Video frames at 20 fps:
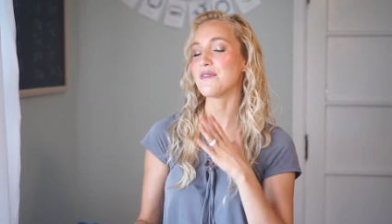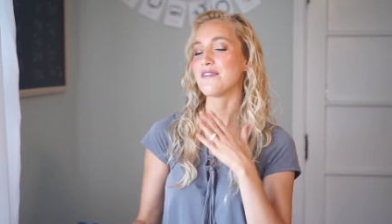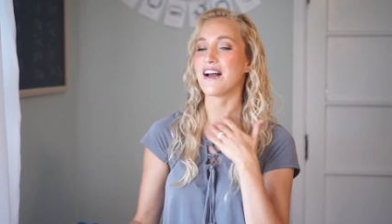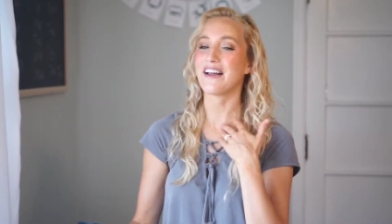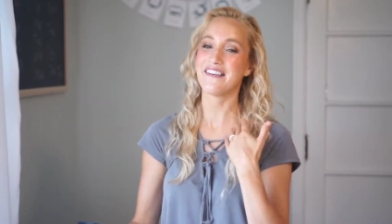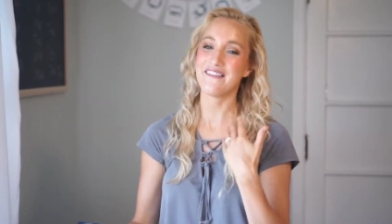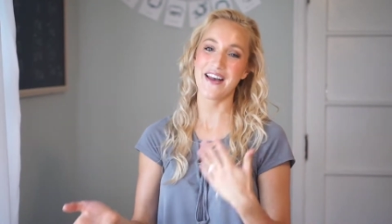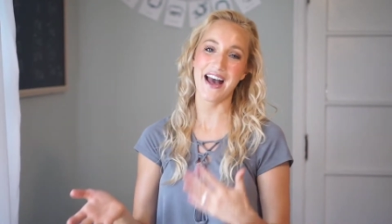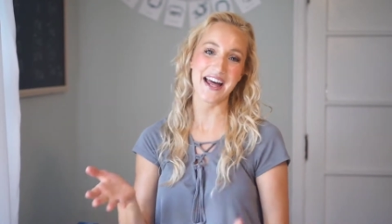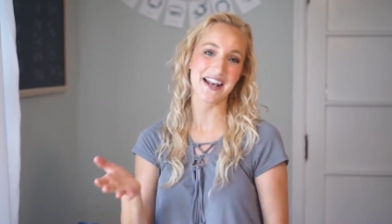We've
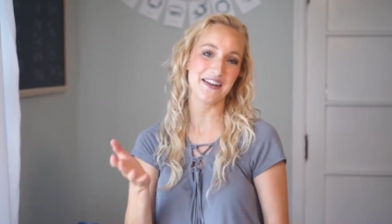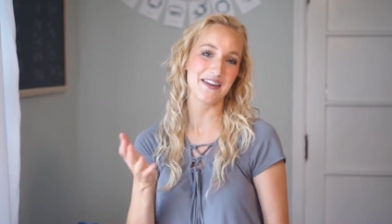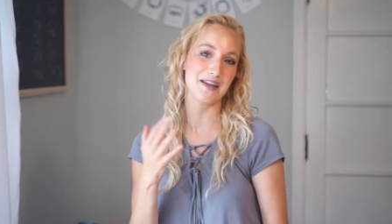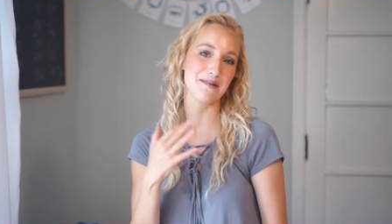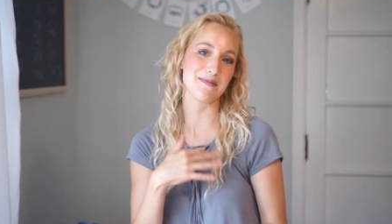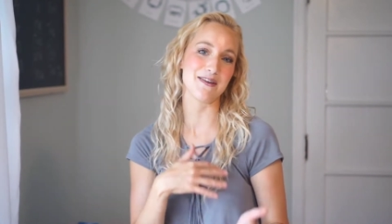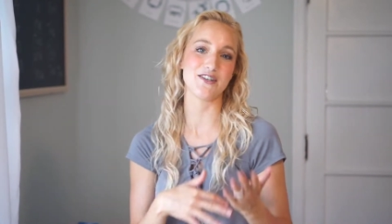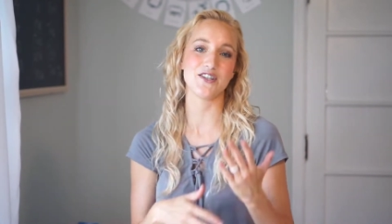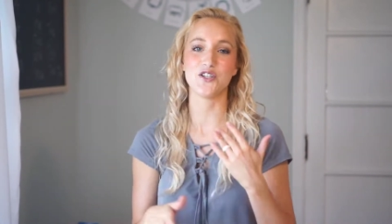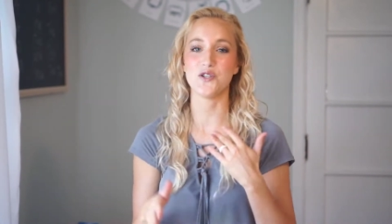kind of added
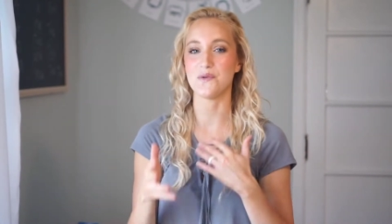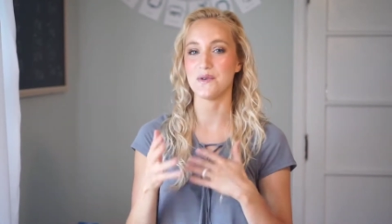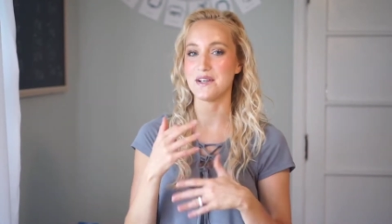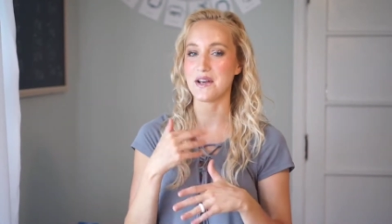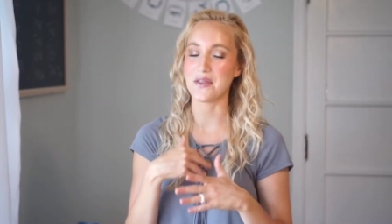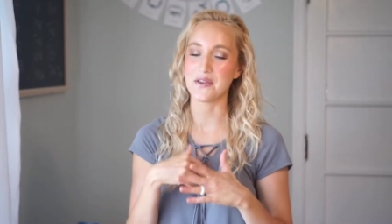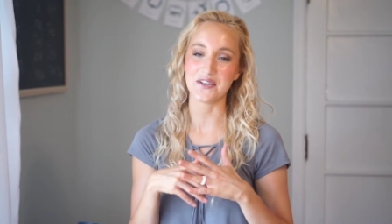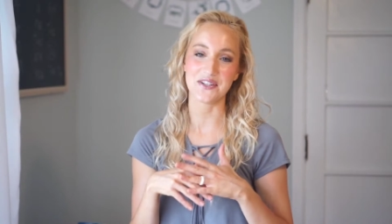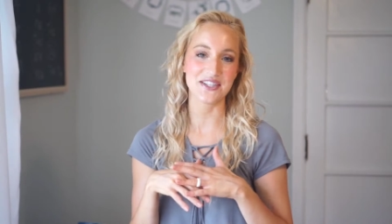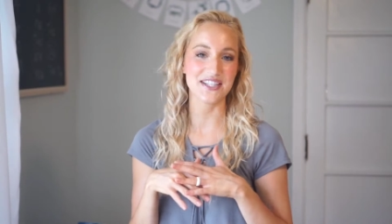them into
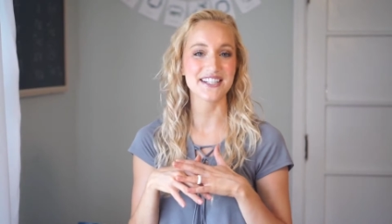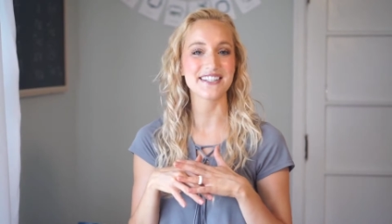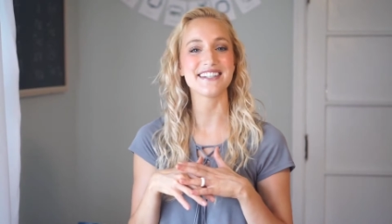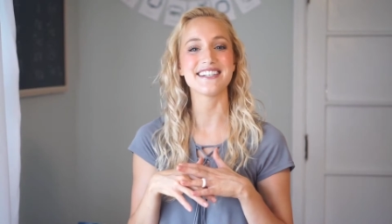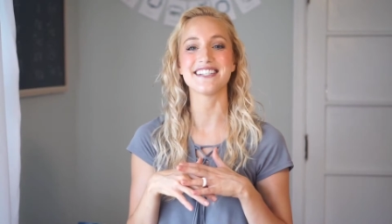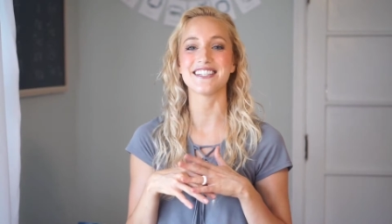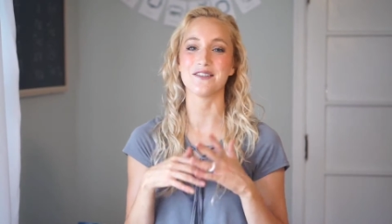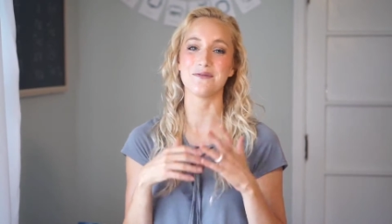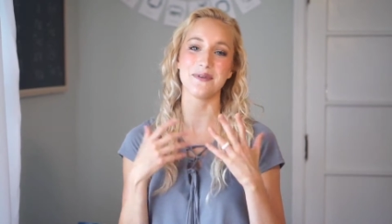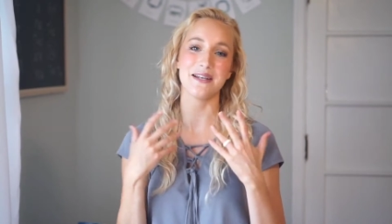another
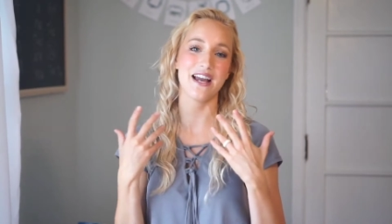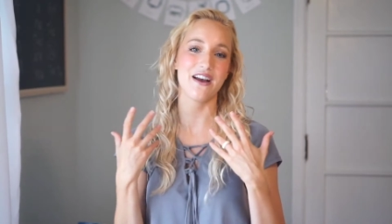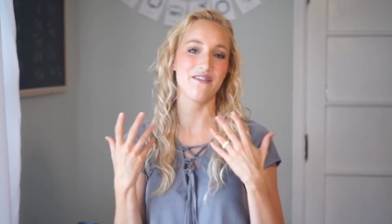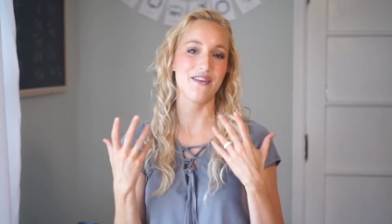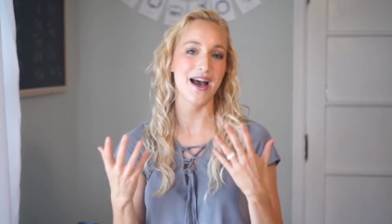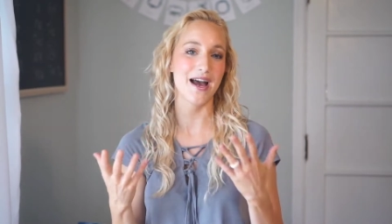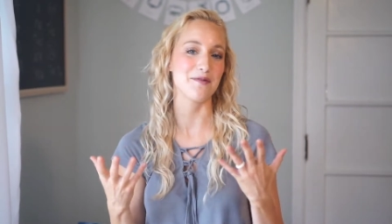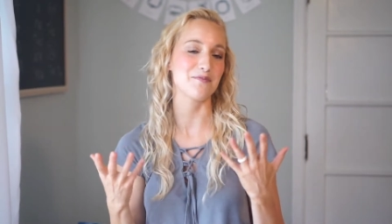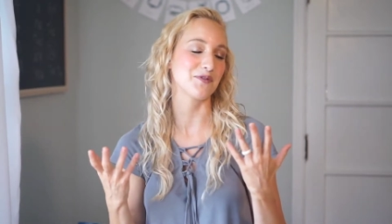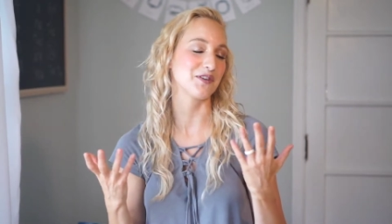series that we have
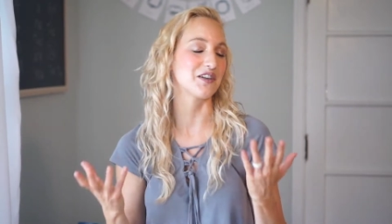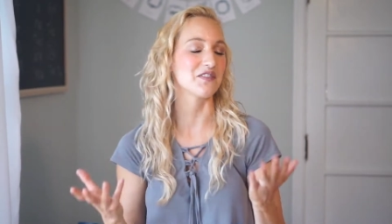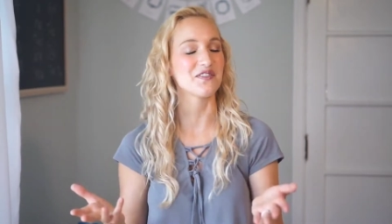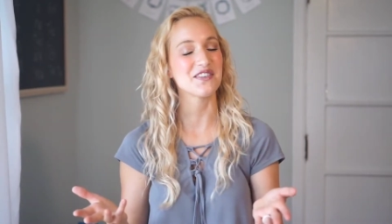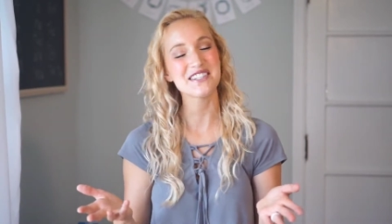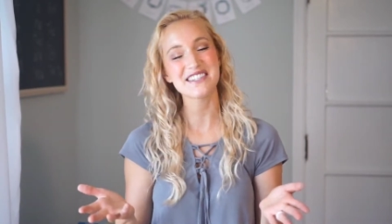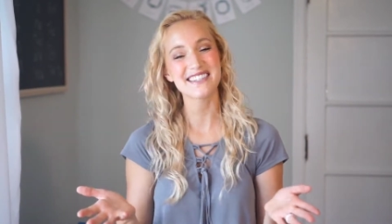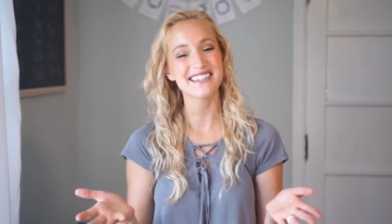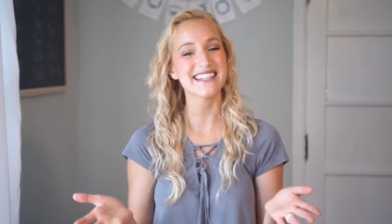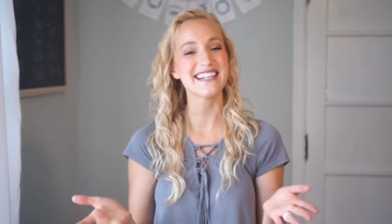had
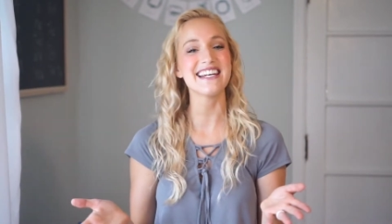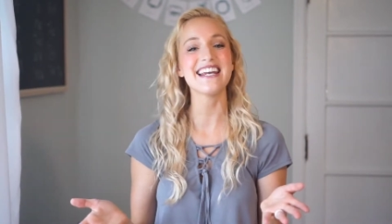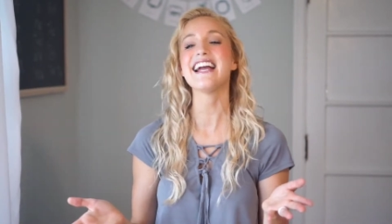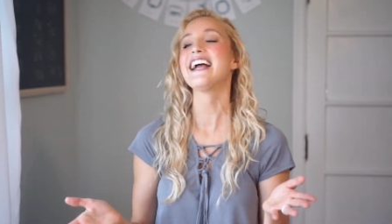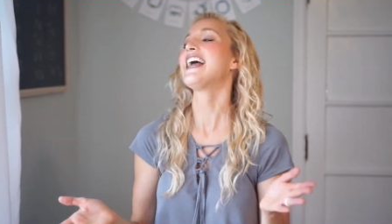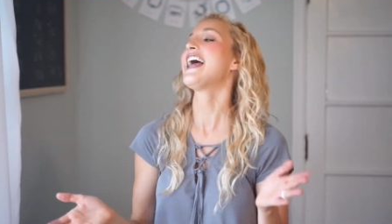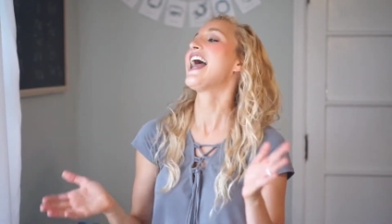previously